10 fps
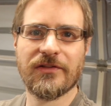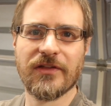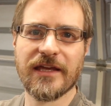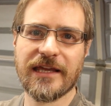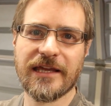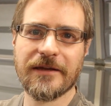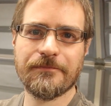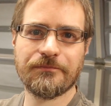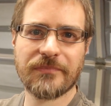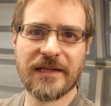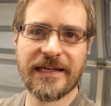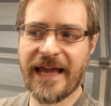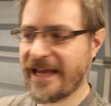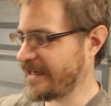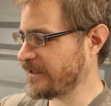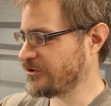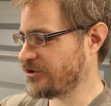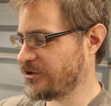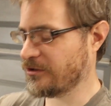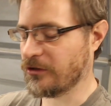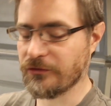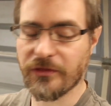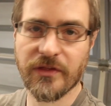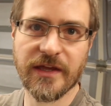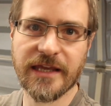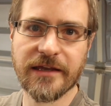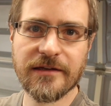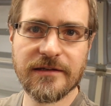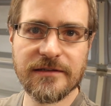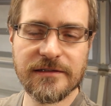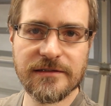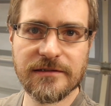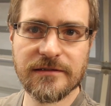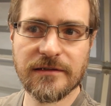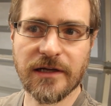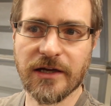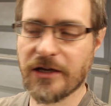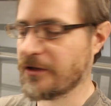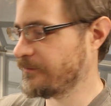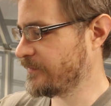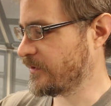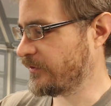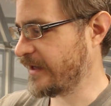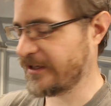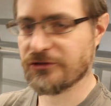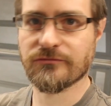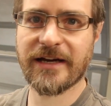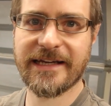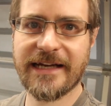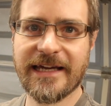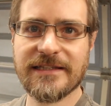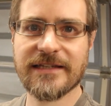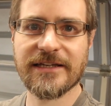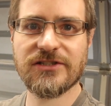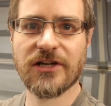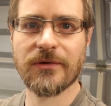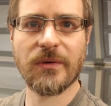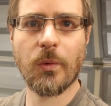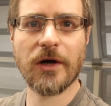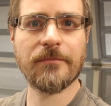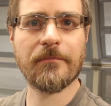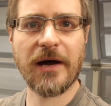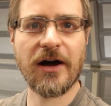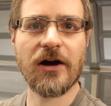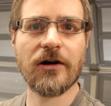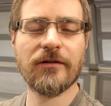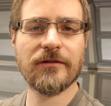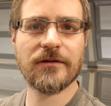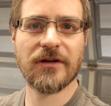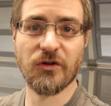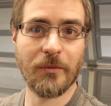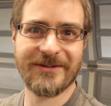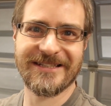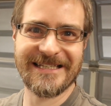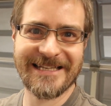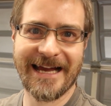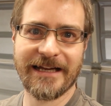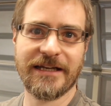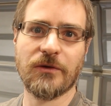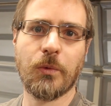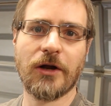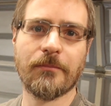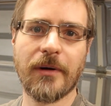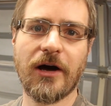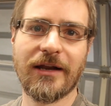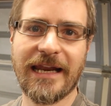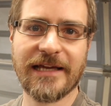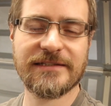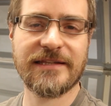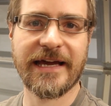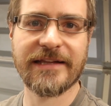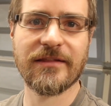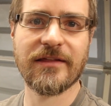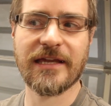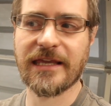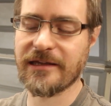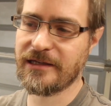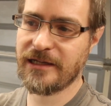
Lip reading: The gauge on the actual regulator is showing 1 bar, and almost exactly 1 bar less than the